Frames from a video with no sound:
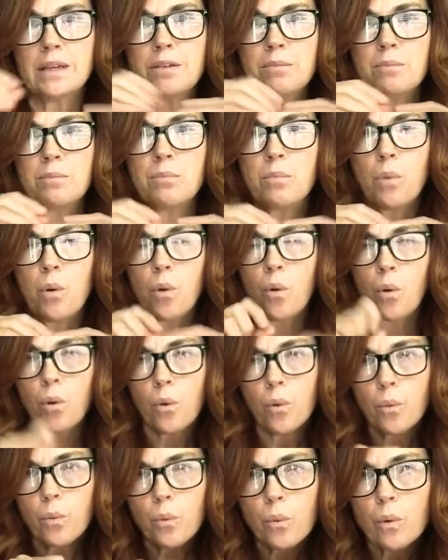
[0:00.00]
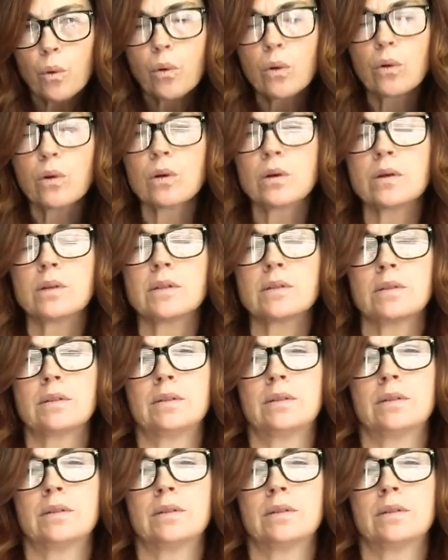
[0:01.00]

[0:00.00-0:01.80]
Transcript: and some more shading